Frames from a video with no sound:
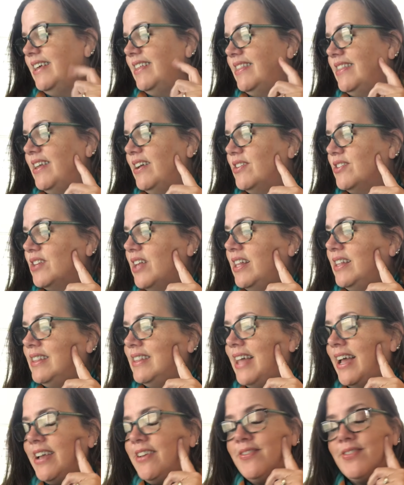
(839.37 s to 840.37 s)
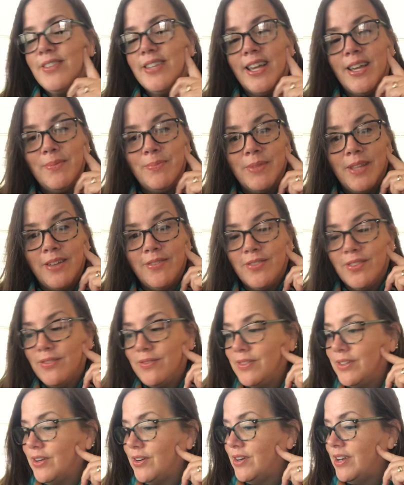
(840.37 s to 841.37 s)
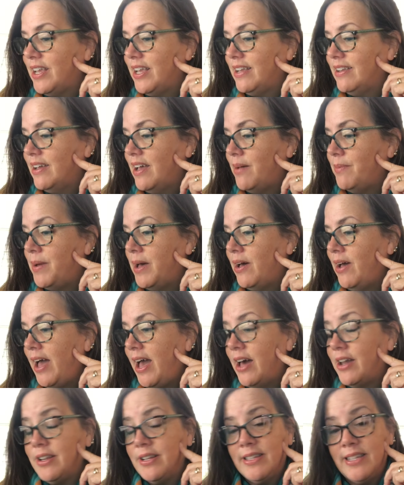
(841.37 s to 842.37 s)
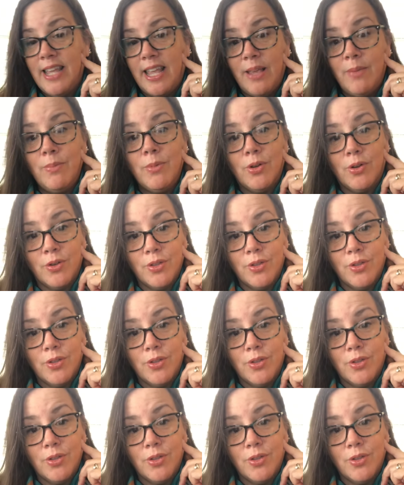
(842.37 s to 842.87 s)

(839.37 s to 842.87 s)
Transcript: There's a lifetime left of learning about how to tame your